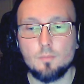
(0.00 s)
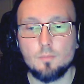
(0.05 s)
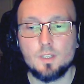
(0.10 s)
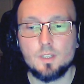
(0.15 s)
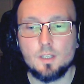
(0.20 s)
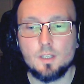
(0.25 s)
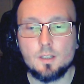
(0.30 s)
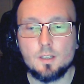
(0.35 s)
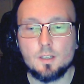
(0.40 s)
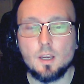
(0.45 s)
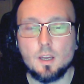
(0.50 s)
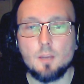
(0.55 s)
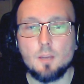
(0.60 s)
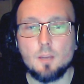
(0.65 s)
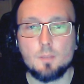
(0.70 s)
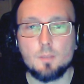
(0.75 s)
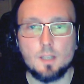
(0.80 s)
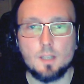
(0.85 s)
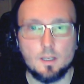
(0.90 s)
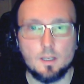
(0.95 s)

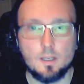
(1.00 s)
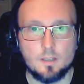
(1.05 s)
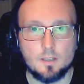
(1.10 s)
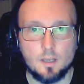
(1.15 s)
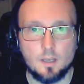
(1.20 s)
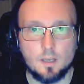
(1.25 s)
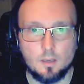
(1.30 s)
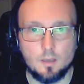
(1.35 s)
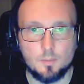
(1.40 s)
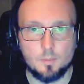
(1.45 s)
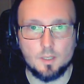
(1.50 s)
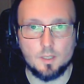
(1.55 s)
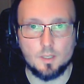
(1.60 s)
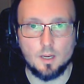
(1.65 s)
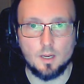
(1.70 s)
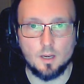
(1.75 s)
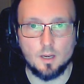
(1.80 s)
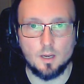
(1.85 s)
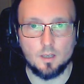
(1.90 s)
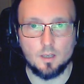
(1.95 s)
seascapes, landscapes,
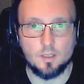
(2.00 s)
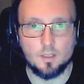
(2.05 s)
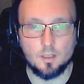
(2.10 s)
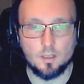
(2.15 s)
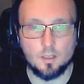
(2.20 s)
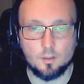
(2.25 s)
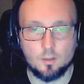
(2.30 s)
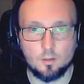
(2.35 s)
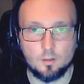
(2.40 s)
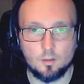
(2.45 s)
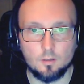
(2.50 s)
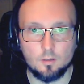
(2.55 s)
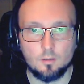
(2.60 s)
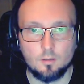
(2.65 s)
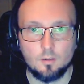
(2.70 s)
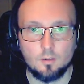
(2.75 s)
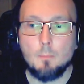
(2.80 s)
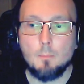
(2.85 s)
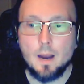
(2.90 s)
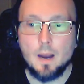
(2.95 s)
and architecture.
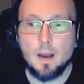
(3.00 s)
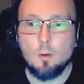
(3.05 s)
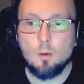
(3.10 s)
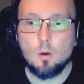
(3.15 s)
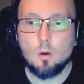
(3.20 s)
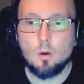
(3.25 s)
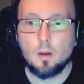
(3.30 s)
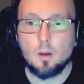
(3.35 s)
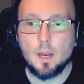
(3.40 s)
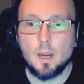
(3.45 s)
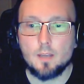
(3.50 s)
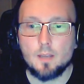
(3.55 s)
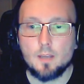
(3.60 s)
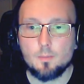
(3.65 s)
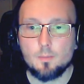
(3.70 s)
My work has